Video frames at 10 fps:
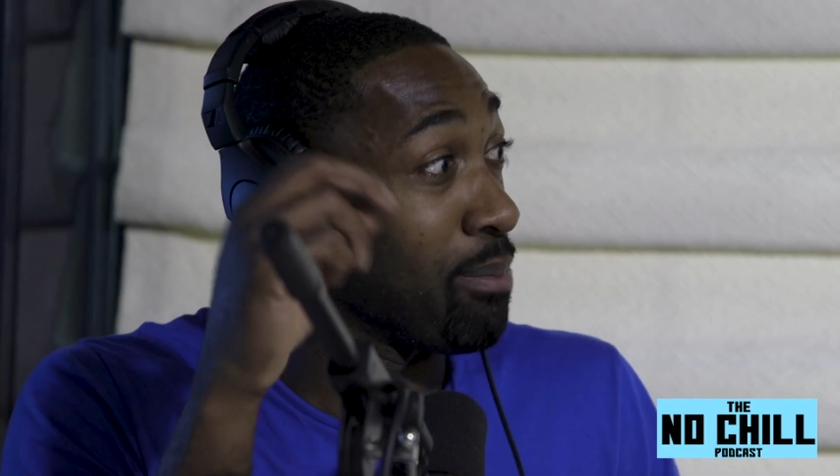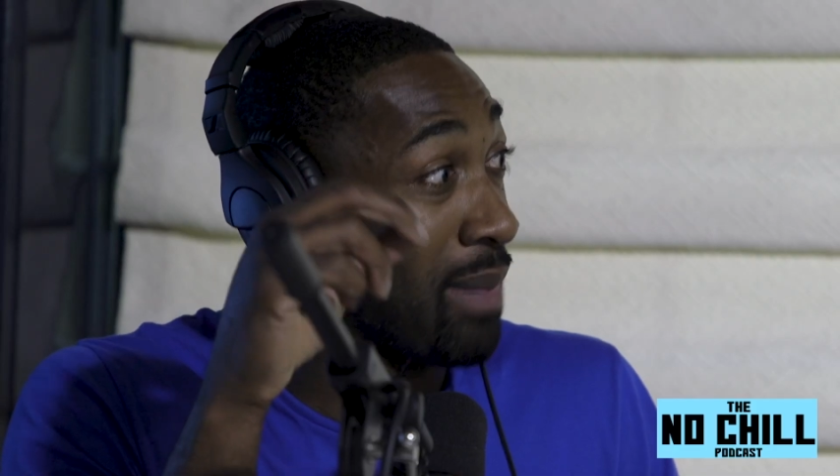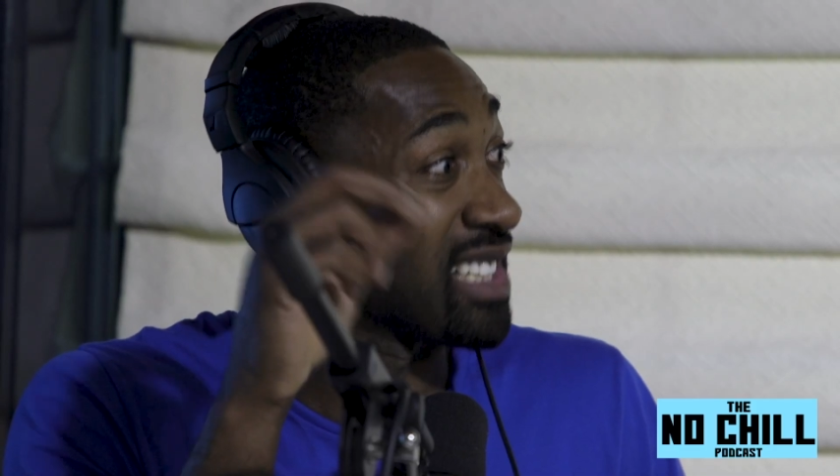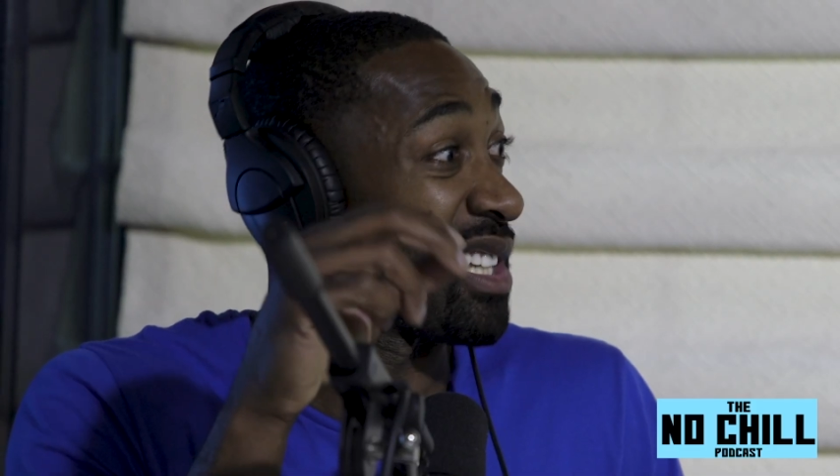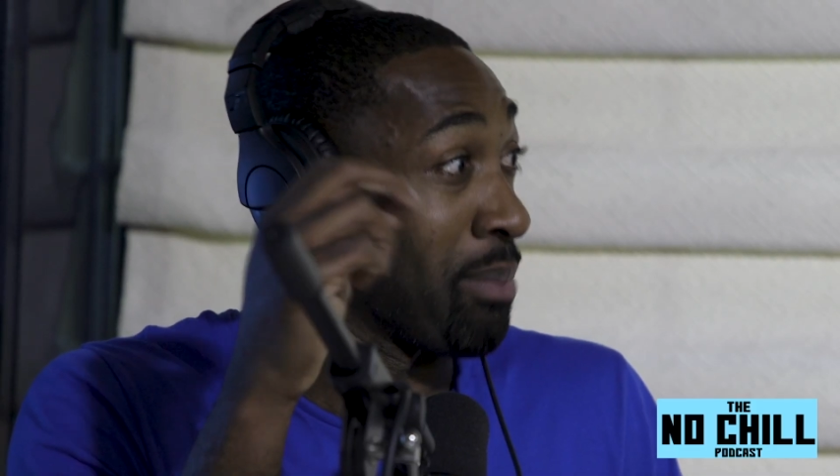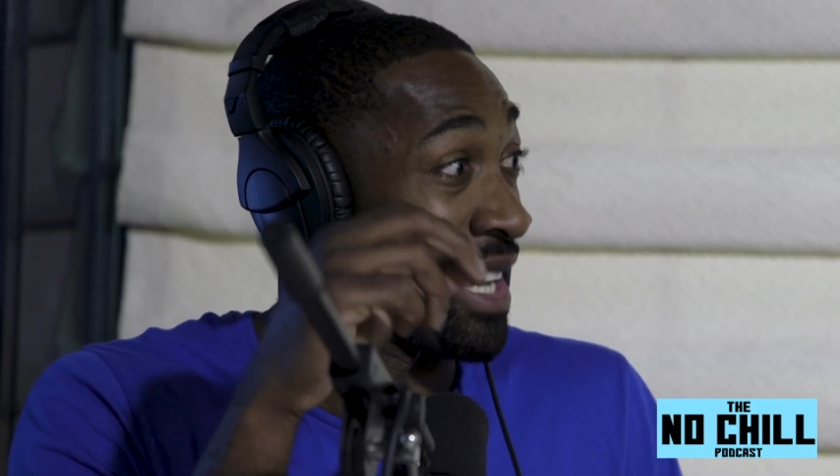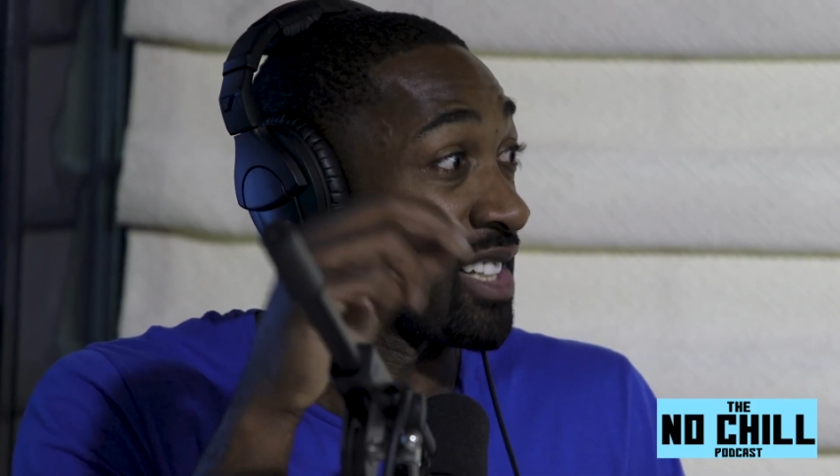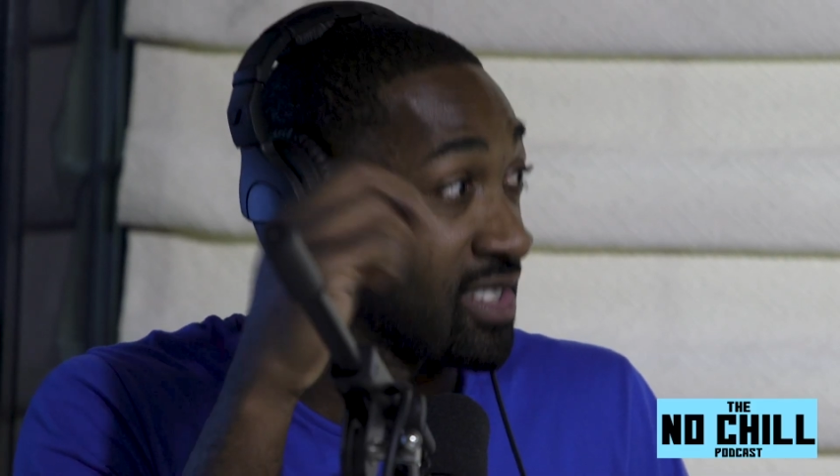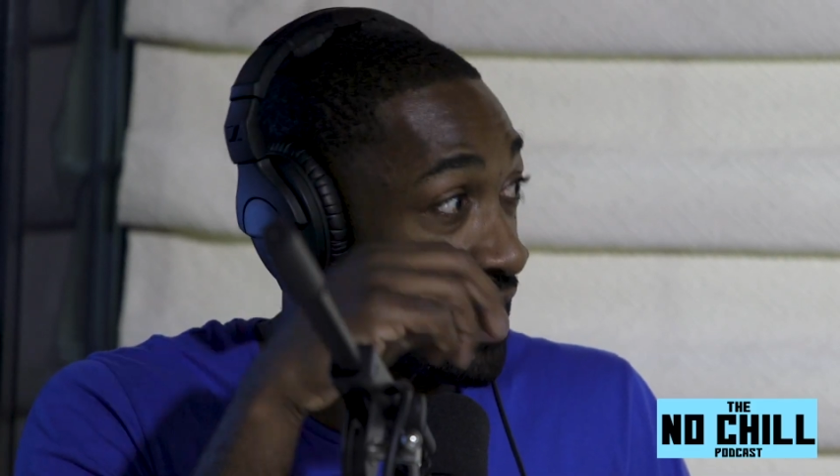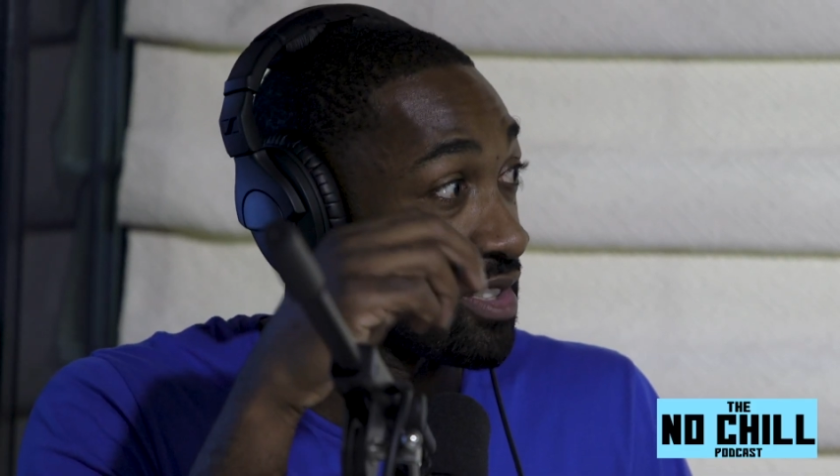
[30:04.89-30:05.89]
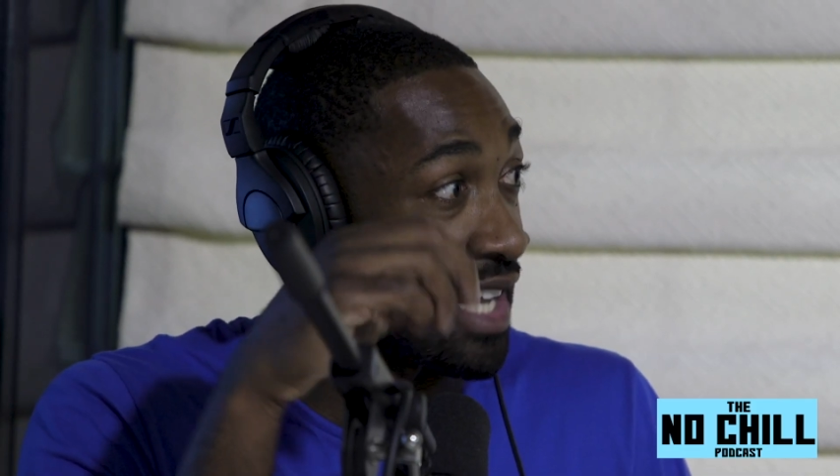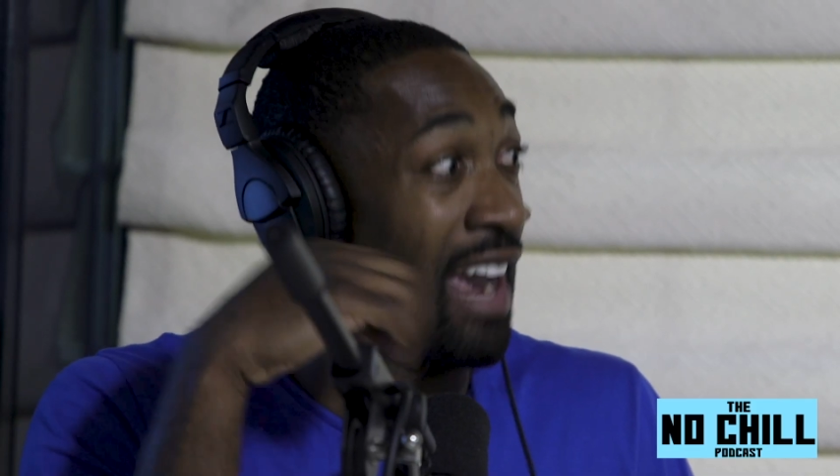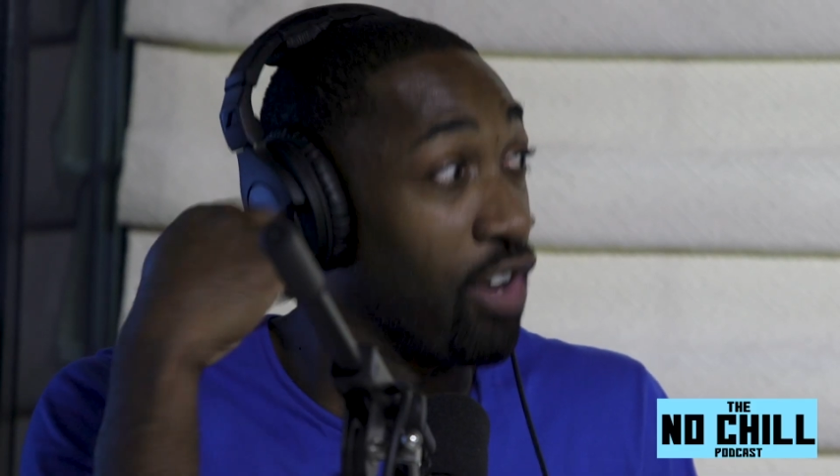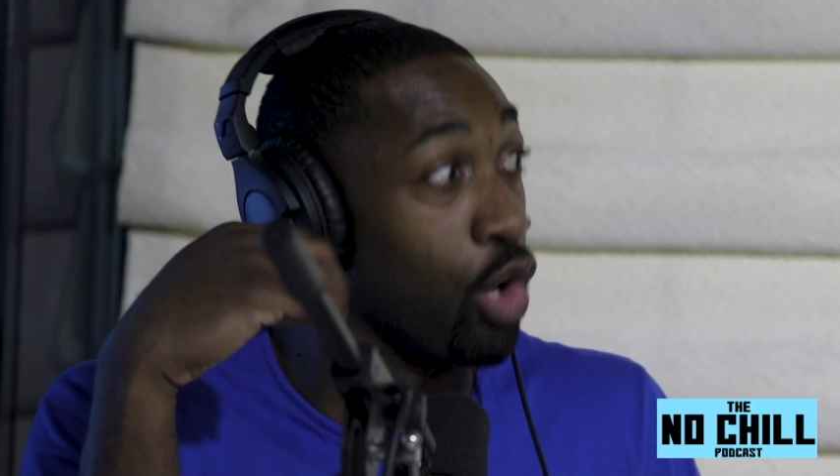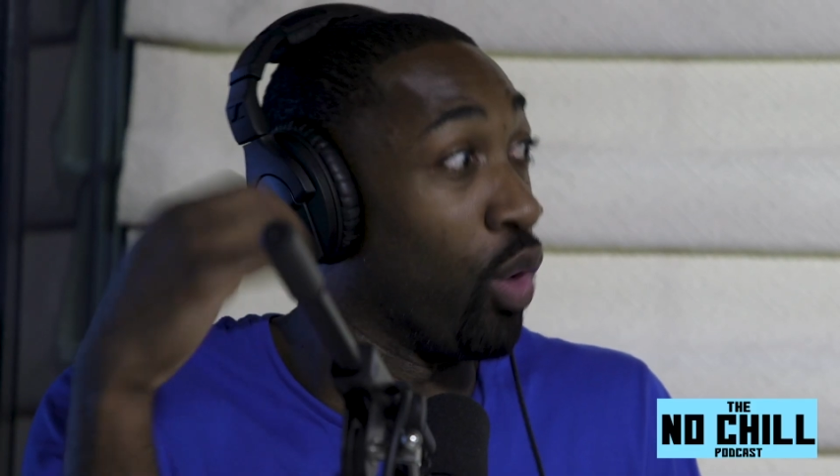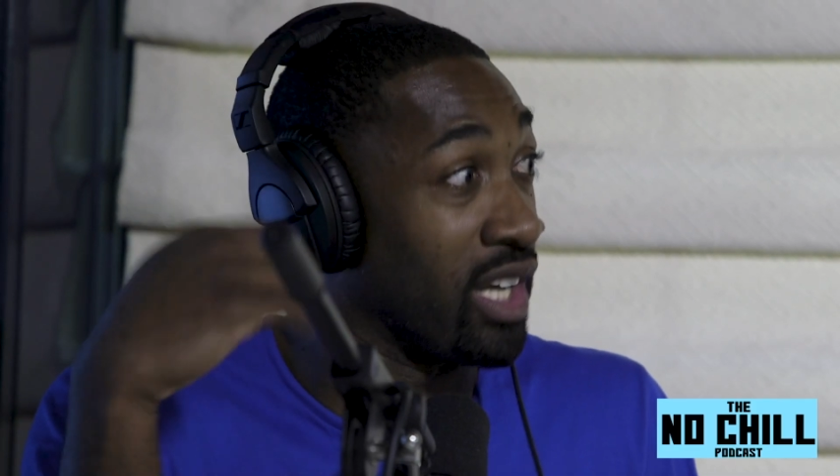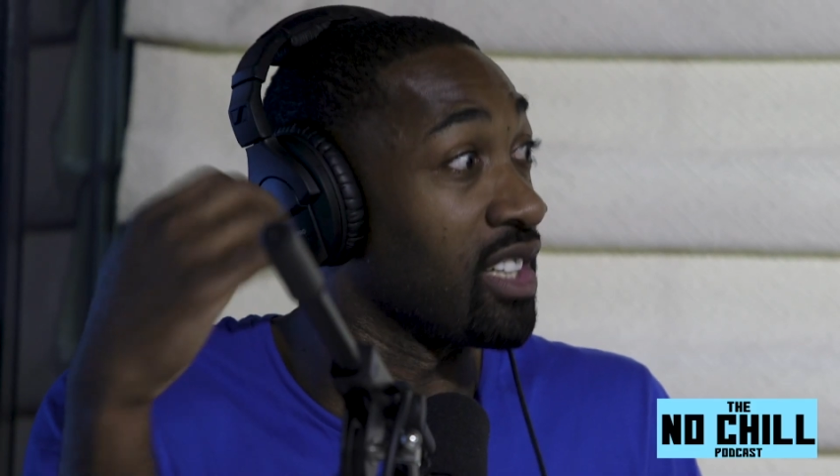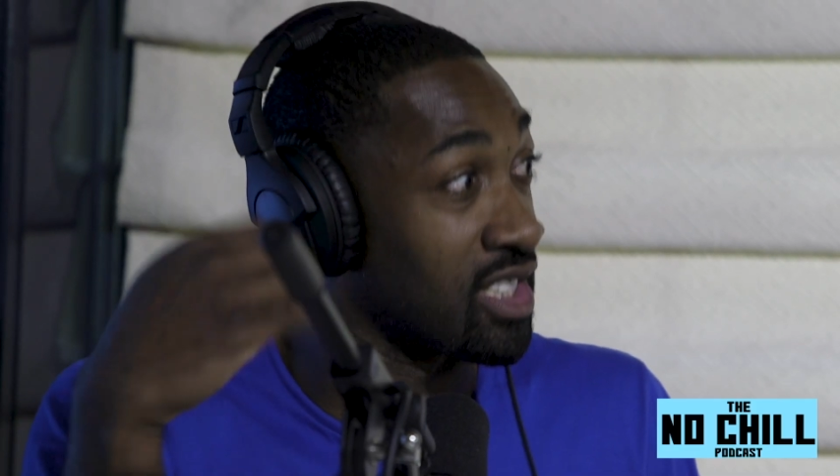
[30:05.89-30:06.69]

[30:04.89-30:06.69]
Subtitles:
he makes it make sense, everyone